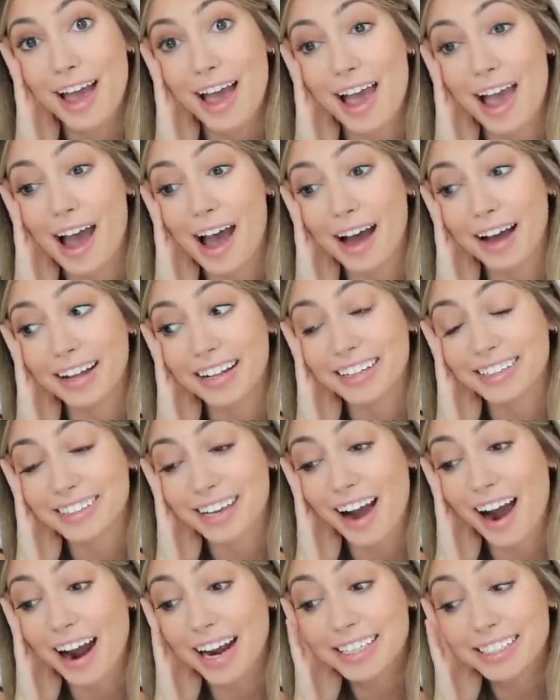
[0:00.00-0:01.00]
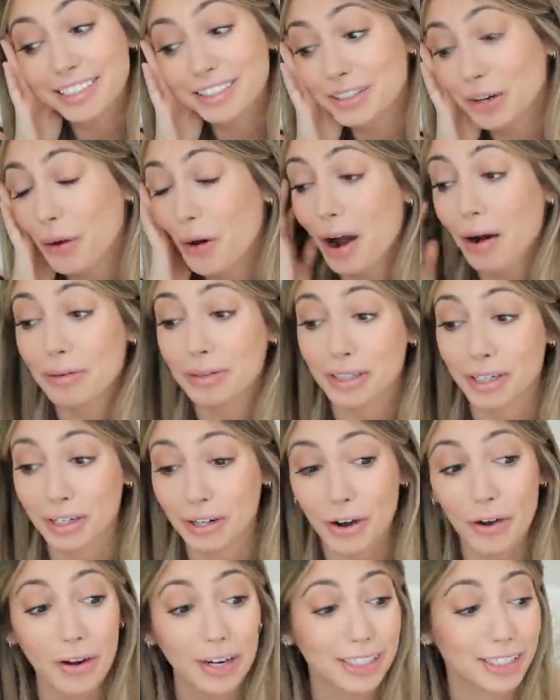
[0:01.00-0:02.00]
and I didn't know how it was gonna
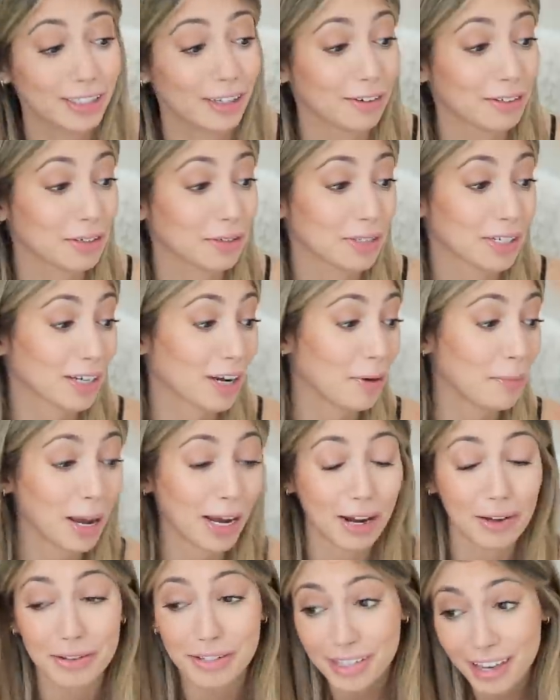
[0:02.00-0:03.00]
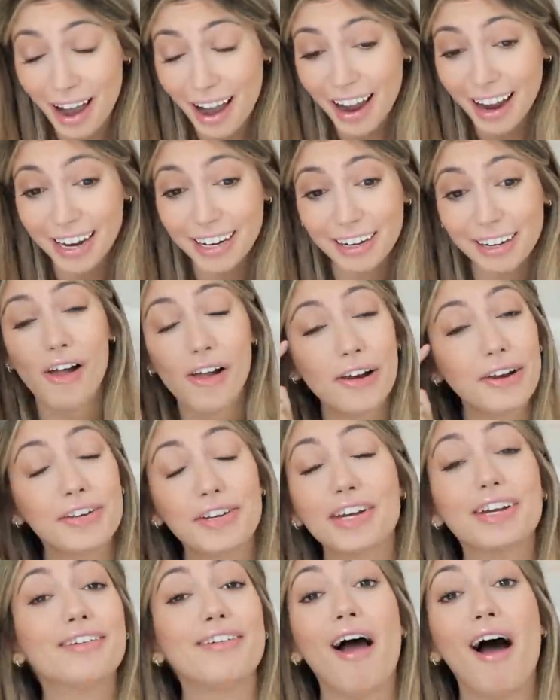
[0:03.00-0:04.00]
go. I didn't know if she was gonna come back outside. It
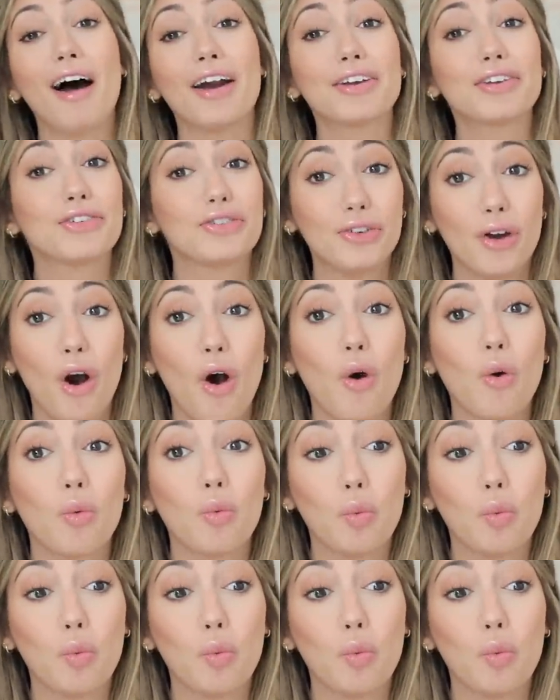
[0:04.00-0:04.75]
did not go